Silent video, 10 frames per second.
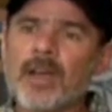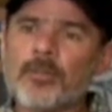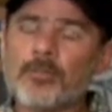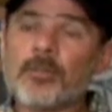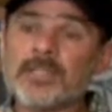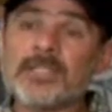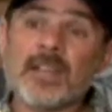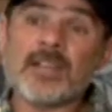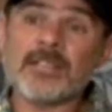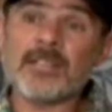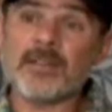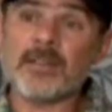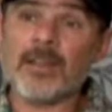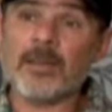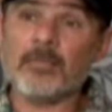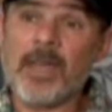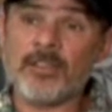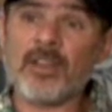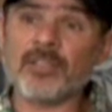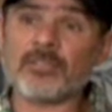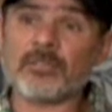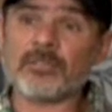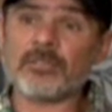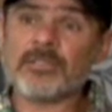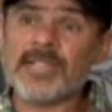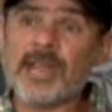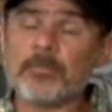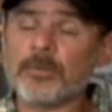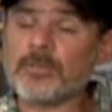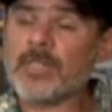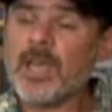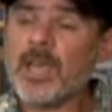through his studies in pathological samples